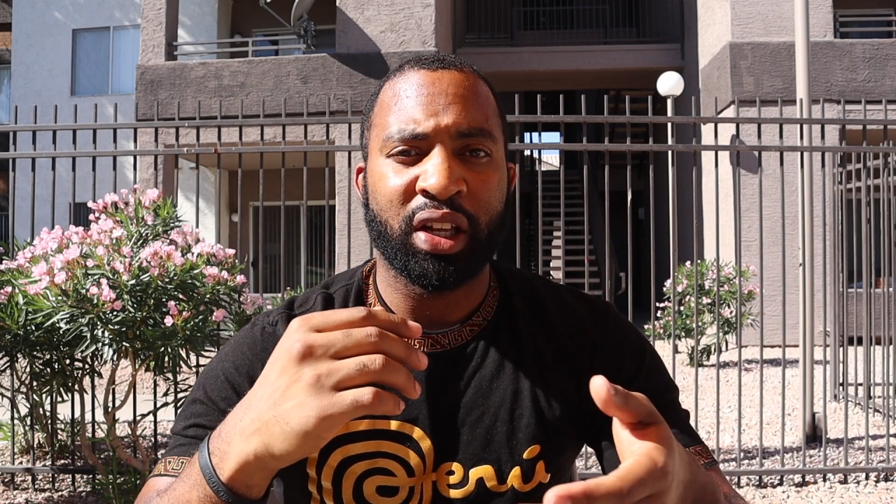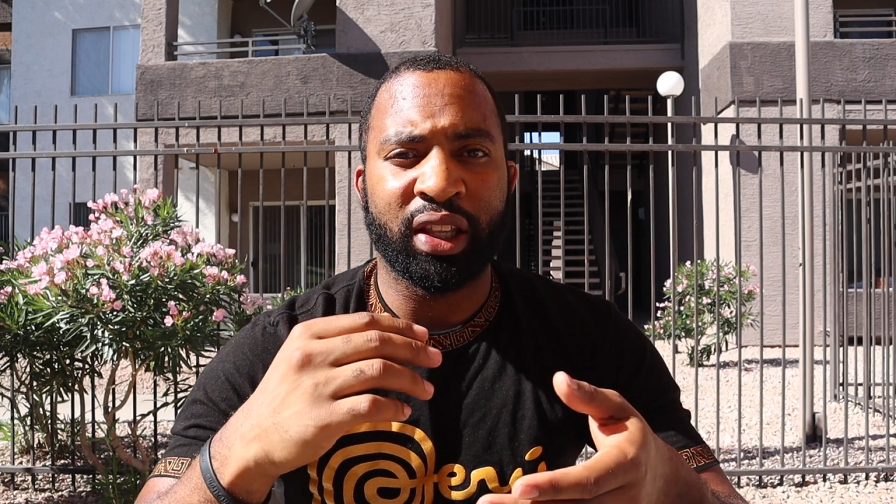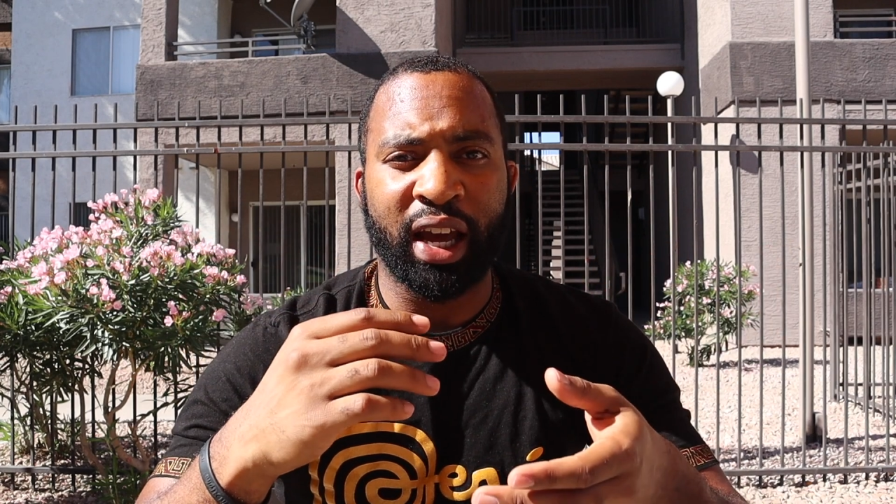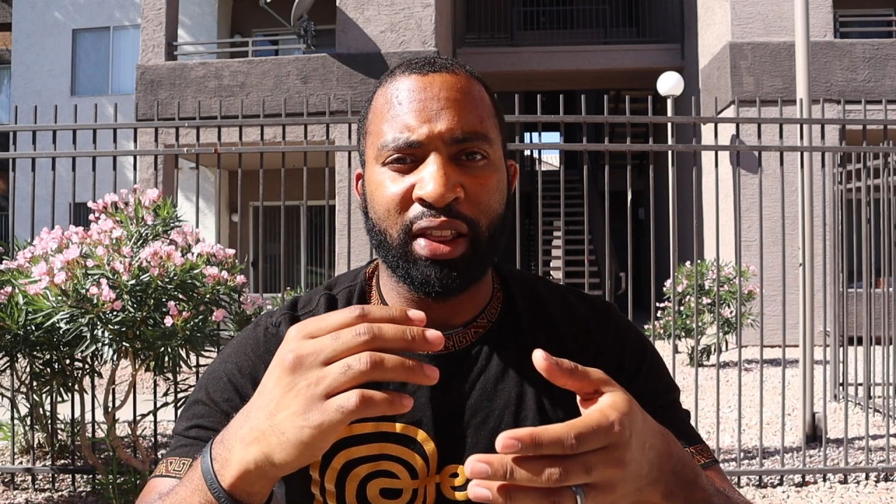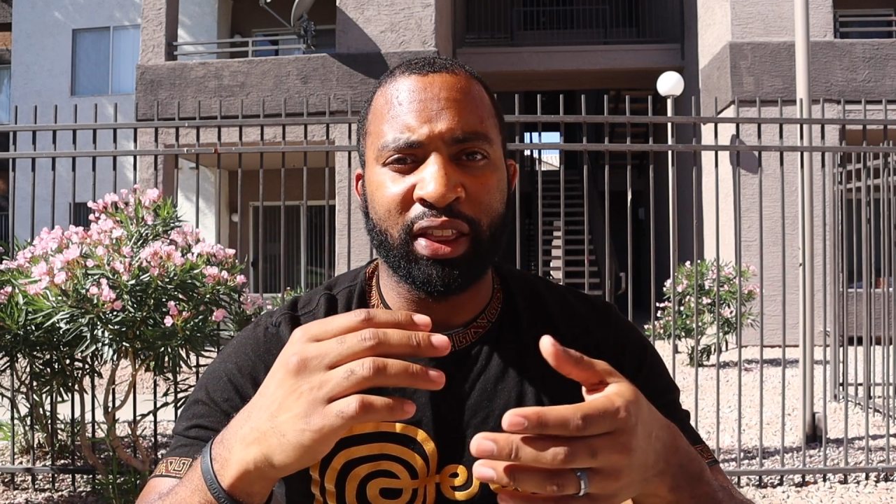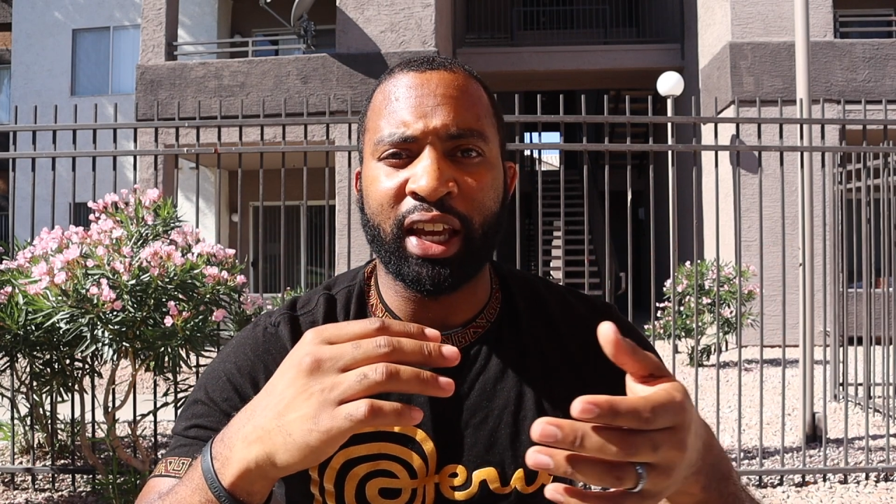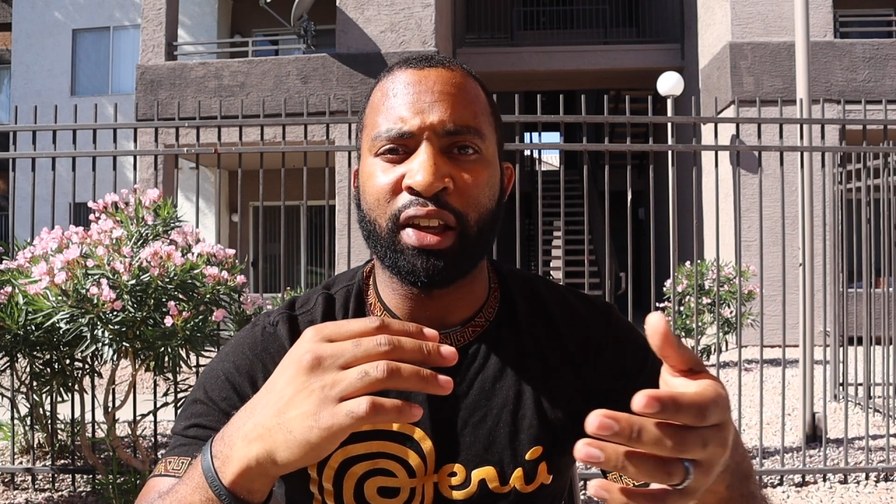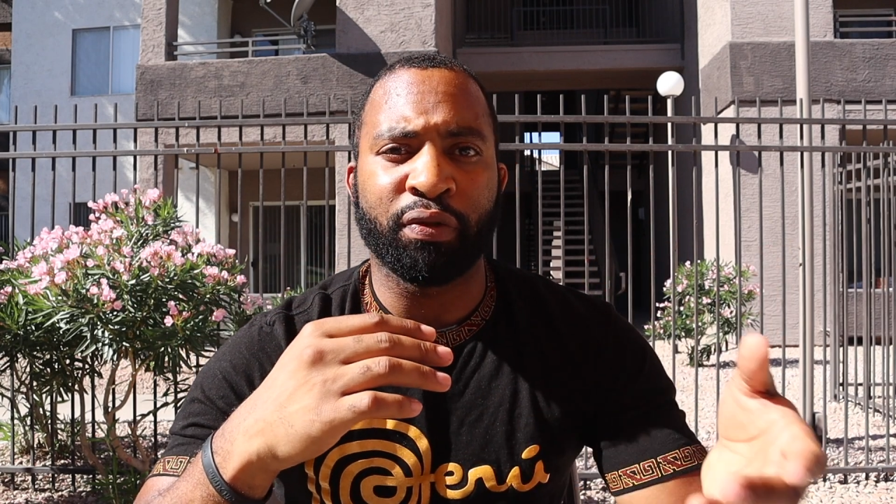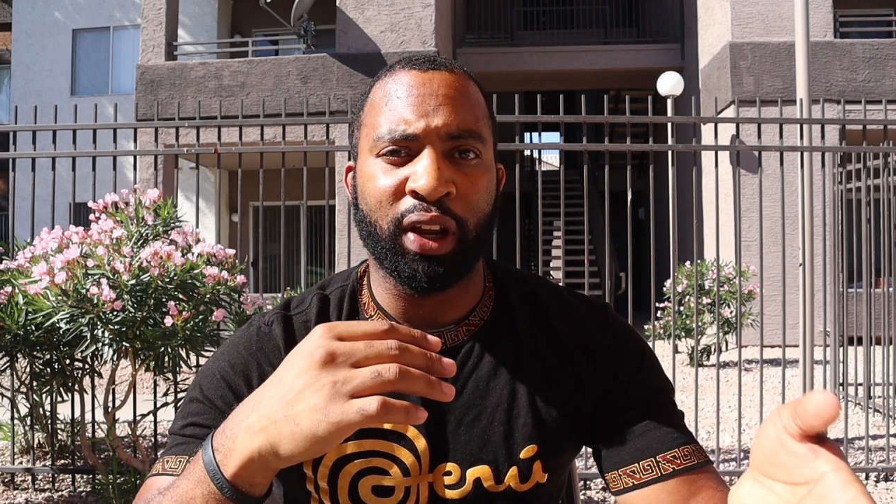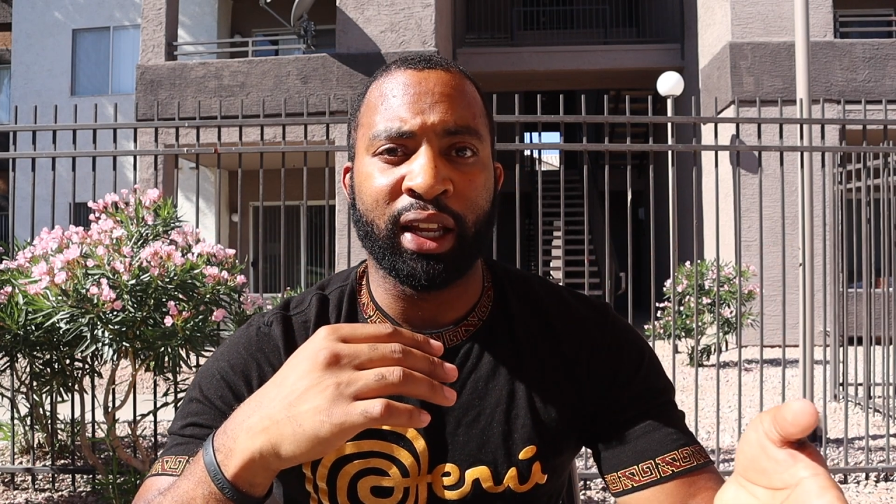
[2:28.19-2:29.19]
that they
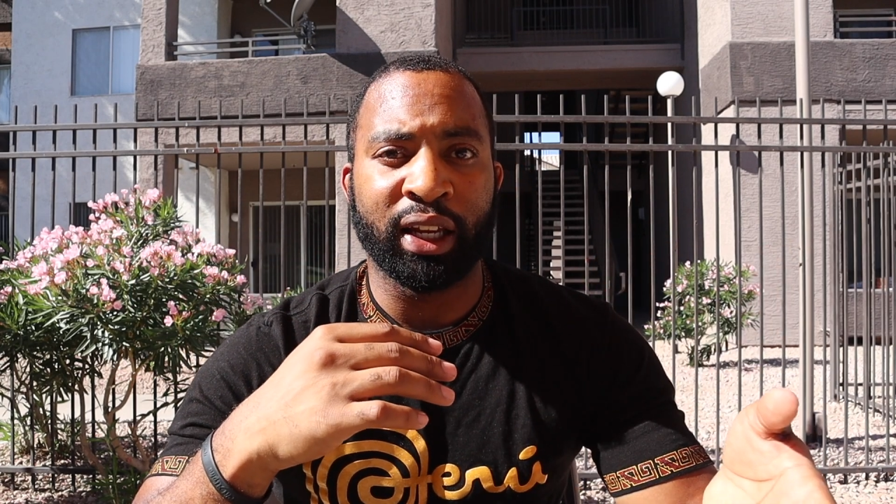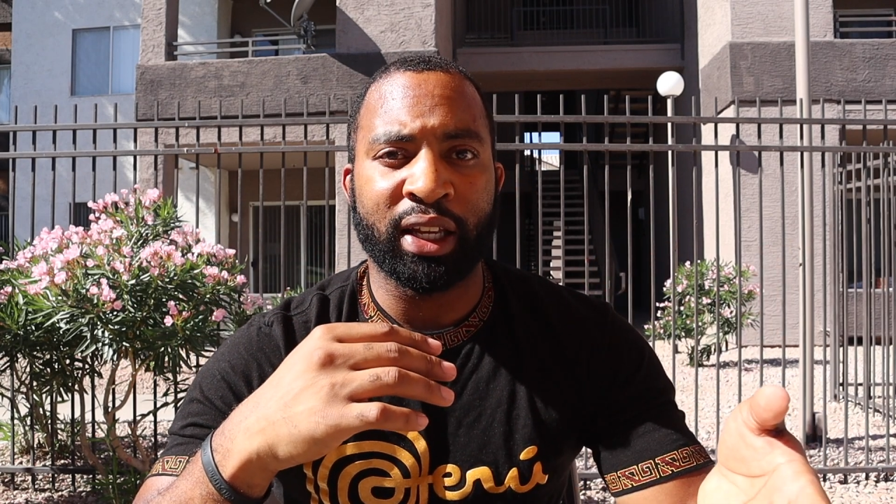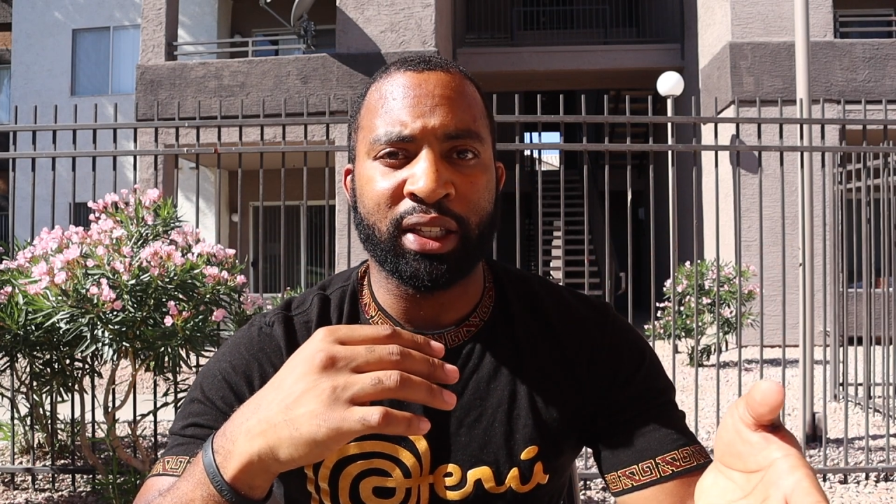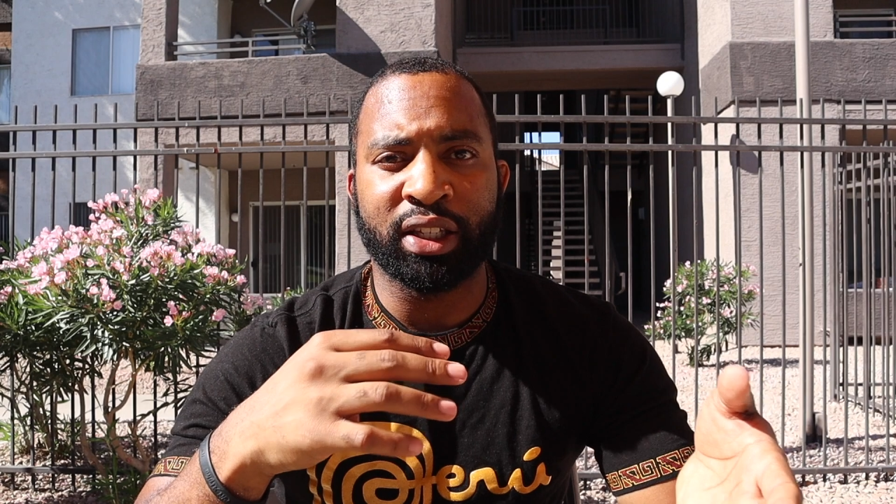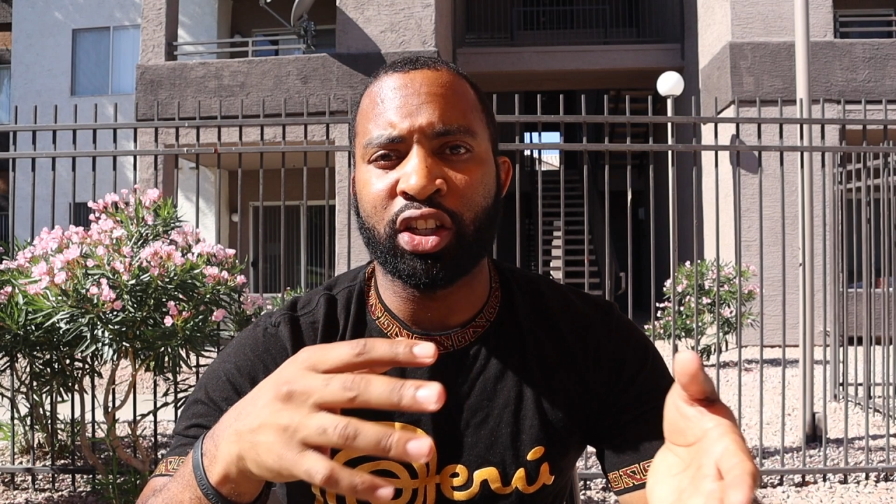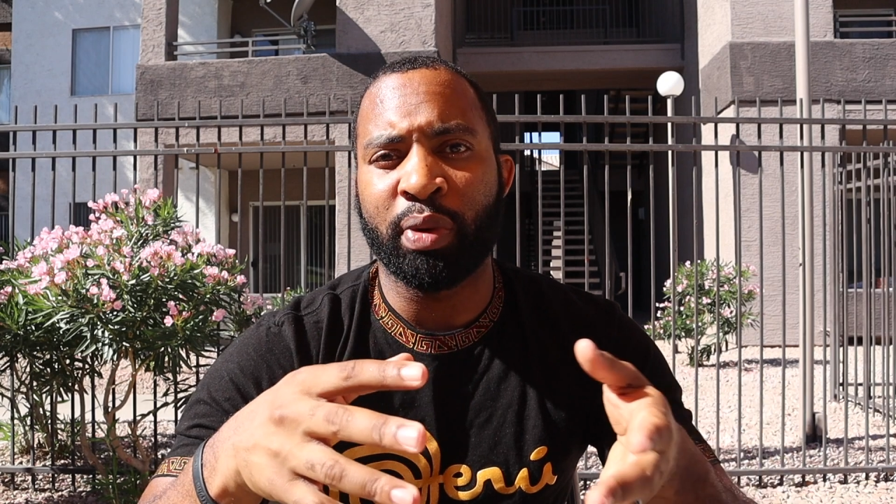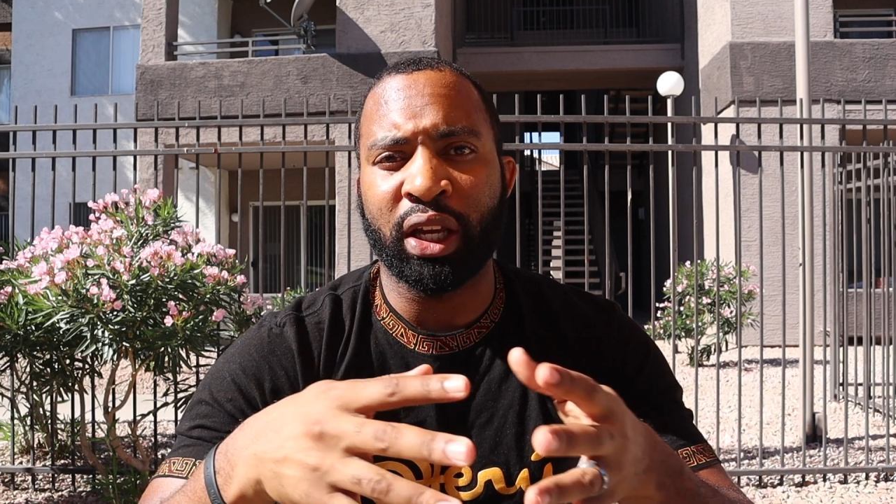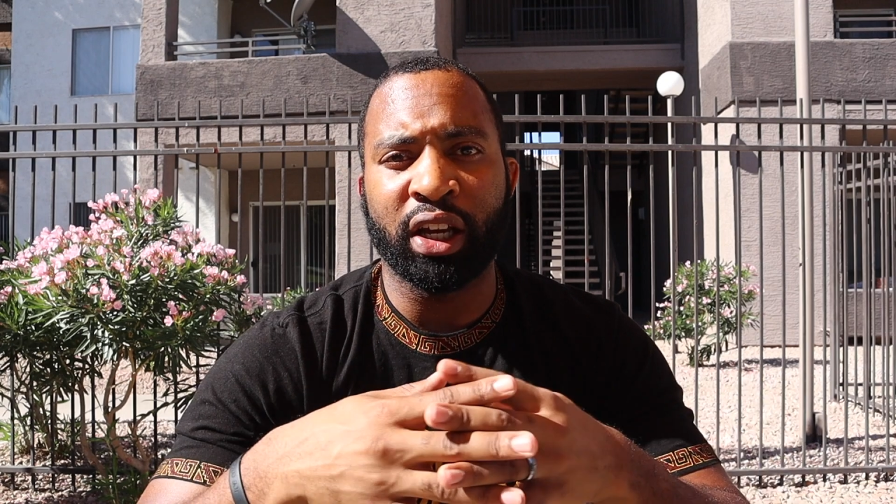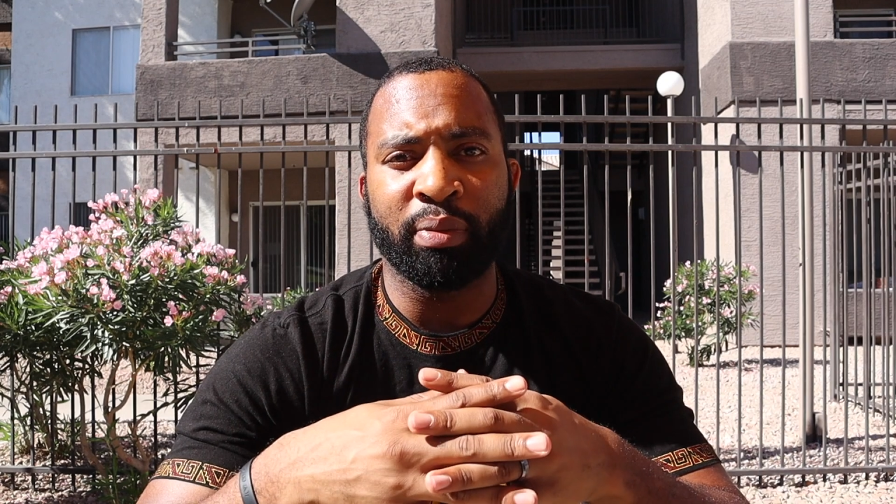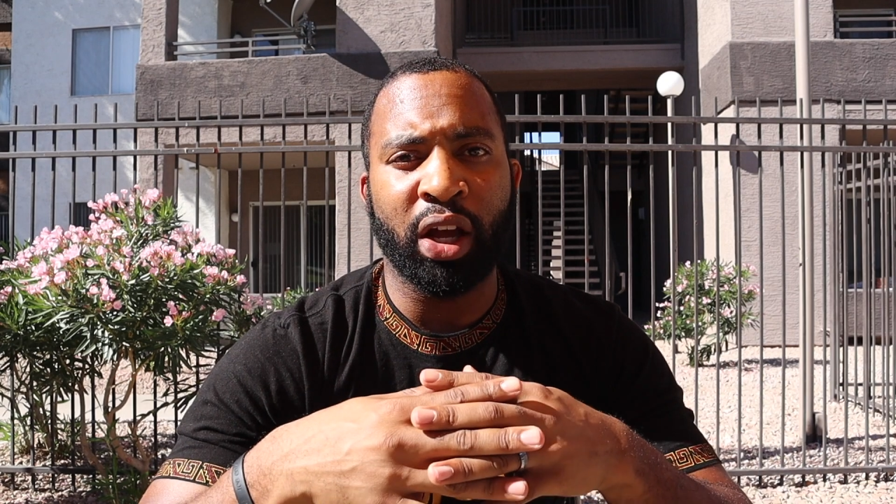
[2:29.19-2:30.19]
can fly less and still
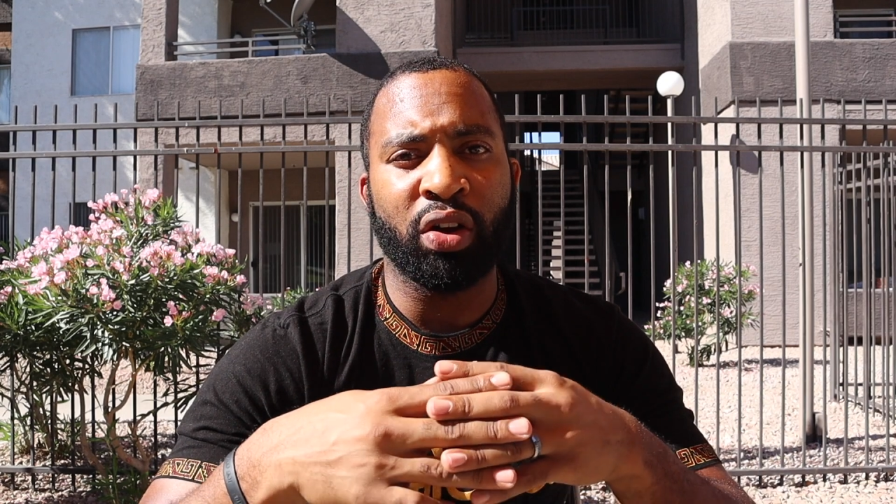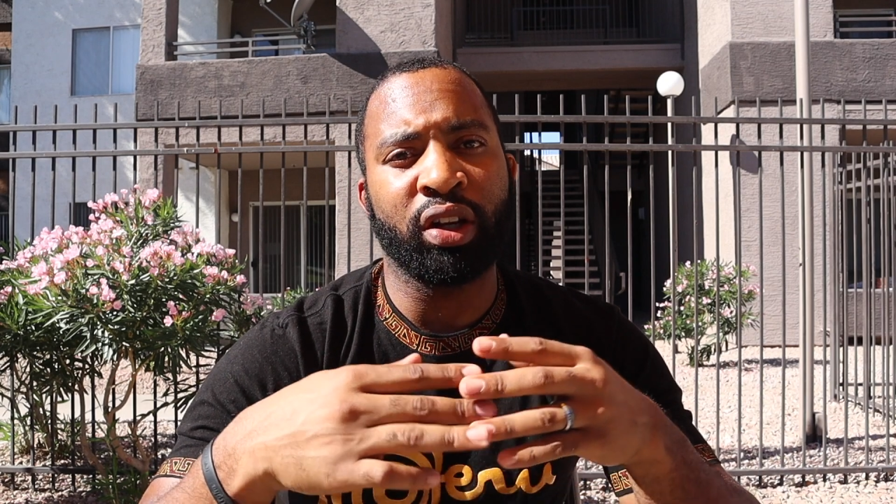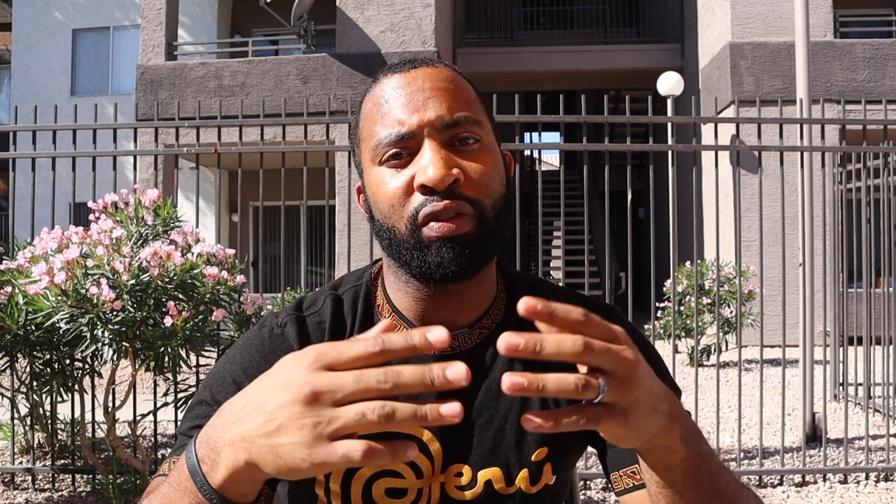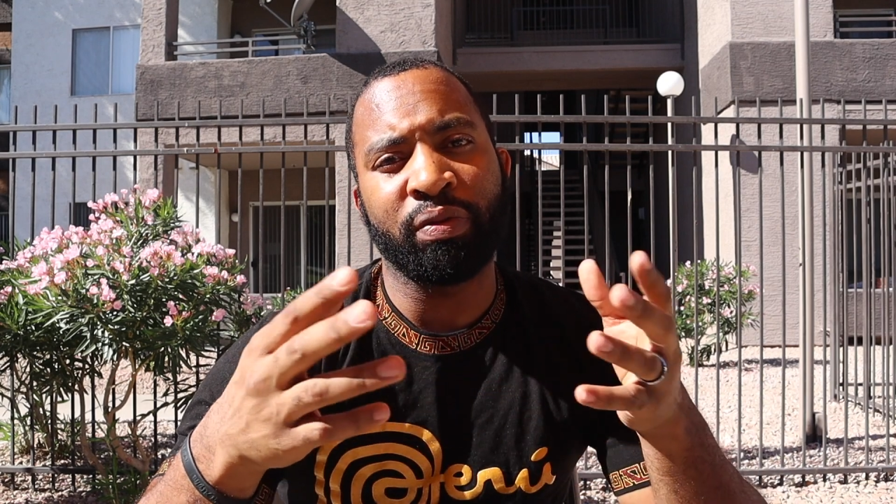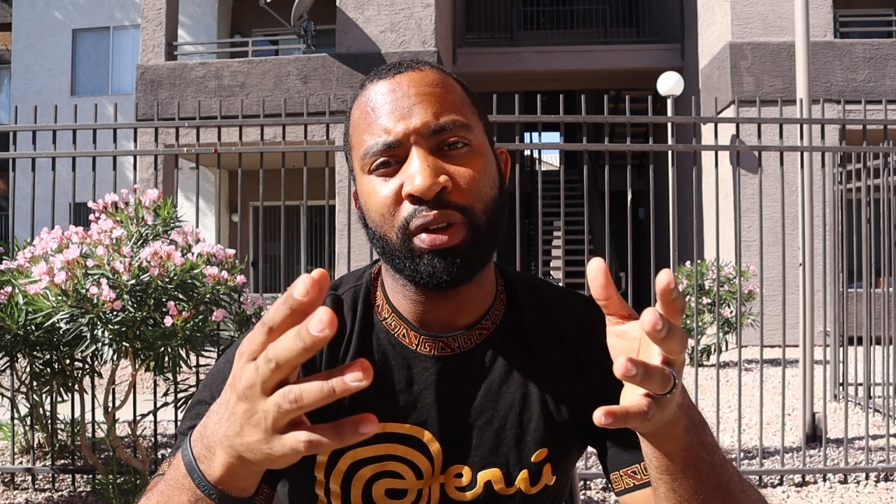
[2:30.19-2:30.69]
make a good amount.